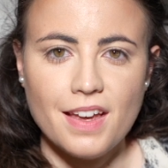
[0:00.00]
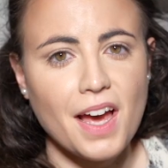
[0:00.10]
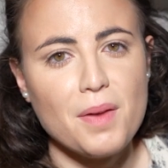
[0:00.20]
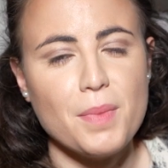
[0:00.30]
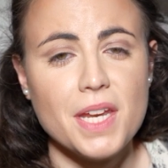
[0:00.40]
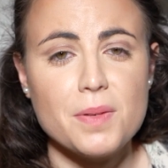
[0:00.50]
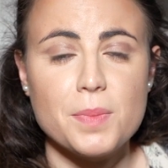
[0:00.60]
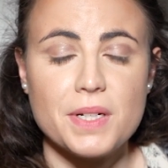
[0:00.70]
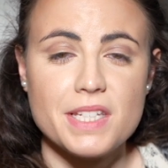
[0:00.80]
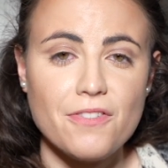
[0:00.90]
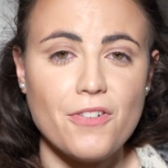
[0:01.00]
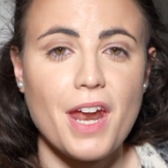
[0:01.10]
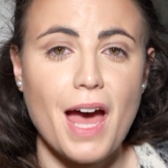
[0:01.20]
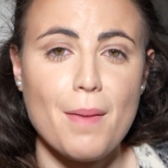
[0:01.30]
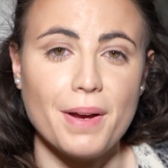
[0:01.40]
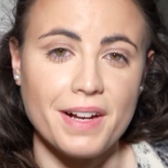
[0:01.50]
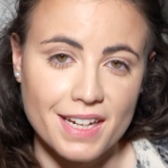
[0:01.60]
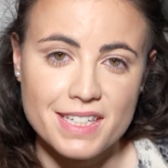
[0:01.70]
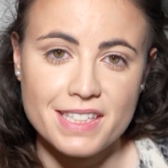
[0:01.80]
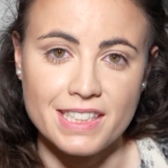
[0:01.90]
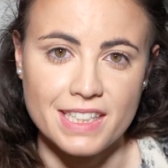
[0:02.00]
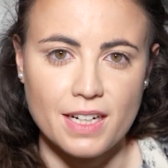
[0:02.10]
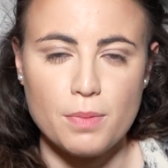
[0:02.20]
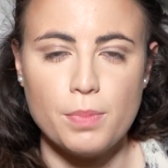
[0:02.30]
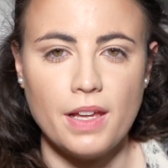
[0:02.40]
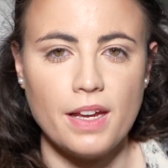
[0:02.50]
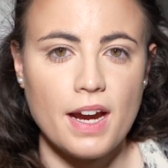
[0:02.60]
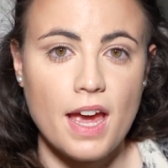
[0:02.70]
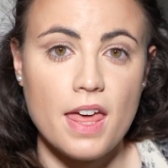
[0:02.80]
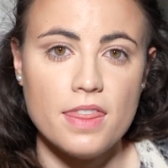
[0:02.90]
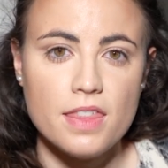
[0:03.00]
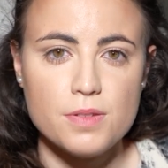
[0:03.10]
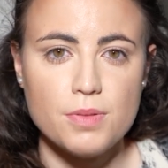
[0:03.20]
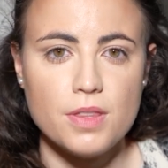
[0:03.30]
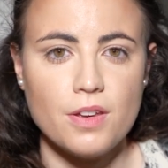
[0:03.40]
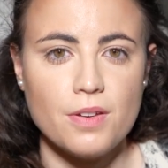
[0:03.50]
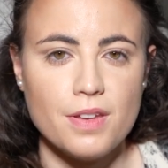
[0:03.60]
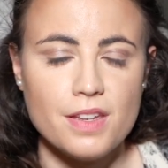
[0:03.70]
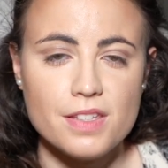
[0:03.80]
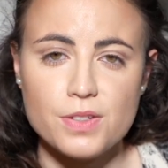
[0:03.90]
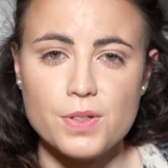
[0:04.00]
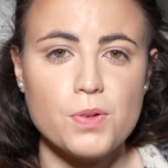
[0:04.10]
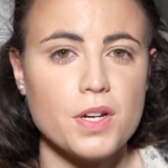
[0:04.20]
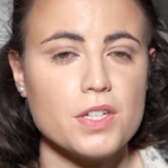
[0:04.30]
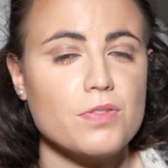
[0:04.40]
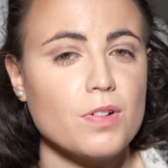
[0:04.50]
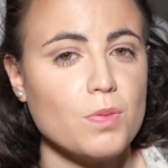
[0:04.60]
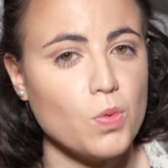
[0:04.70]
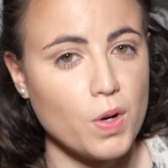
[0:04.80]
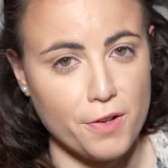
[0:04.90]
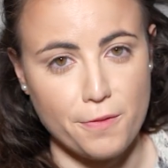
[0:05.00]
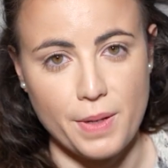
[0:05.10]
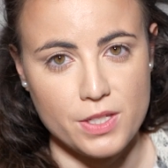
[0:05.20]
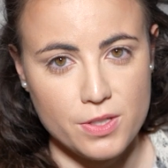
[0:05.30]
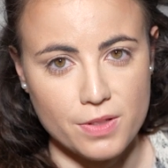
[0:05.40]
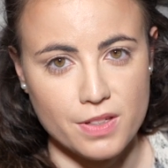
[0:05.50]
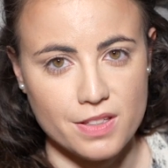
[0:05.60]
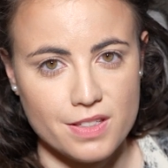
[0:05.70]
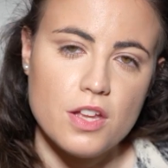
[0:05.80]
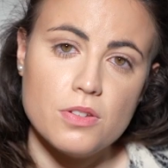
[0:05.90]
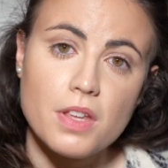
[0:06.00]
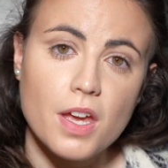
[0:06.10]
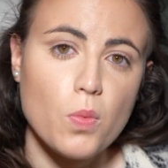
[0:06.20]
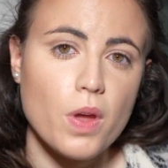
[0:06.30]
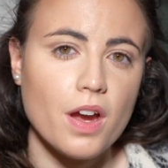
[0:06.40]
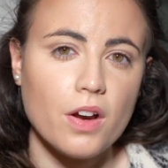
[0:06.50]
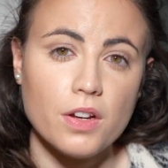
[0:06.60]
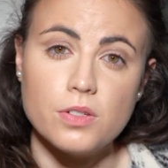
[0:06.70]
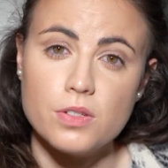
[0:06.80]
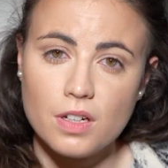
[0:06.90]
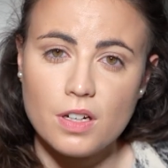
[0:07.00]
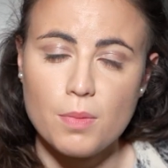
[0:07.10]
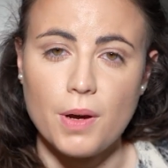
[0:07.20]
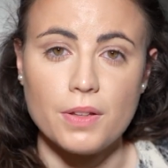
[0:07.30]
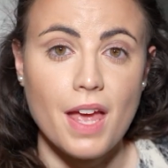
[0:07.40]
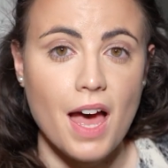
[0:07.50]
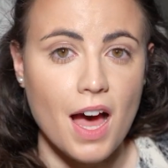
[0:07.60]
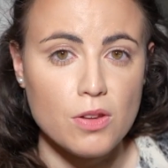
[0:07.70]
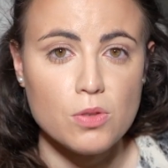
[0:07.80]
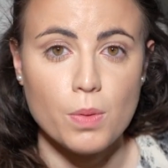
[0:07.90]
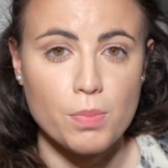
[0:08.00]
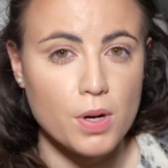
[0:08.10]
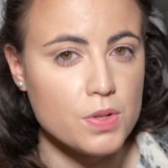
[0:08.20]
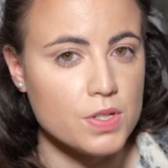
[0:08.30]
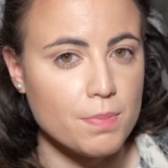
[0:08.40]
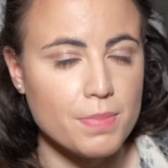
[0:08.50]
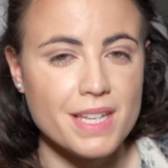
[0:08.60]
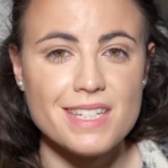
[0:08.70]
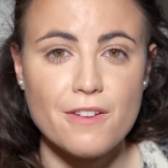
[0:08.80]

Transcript: Hi, my name is Merce. I'm a classical guitar player and this video is a request from one of my students. Today we are going to talk about how to approach a piece